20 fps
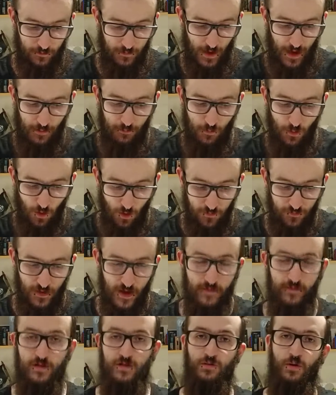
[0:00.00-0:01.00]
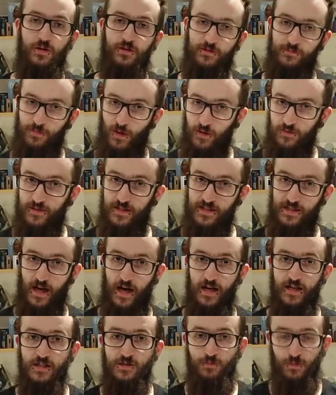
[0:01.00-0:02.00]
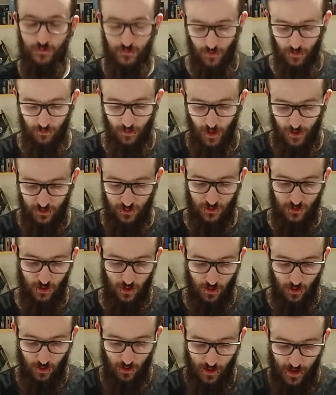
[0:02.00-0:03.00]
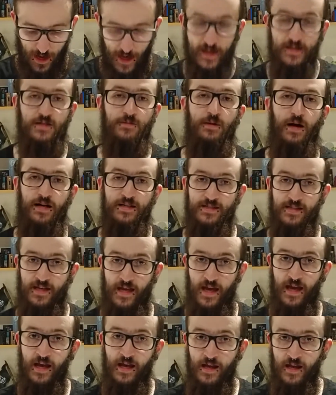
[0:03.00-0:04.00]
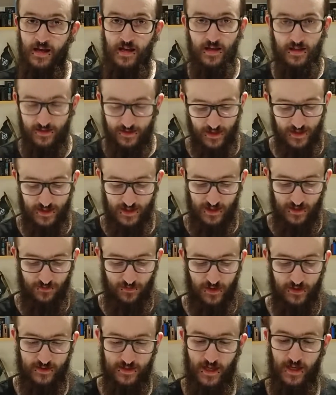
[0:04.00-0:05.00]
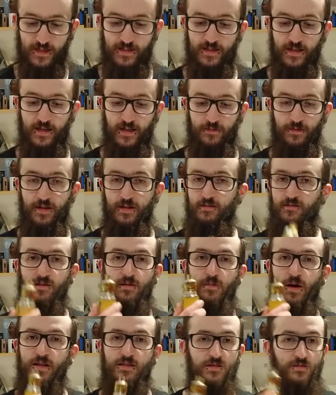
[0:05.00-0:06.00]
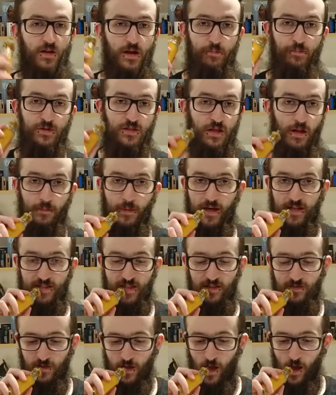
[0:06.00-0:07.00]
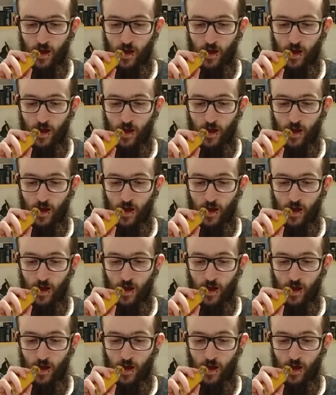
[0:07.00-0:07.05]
more favoured toward the pod designs, but for a mouth draw atomizer kit, this is fantastic. I mean, the amount of vapor is not massive.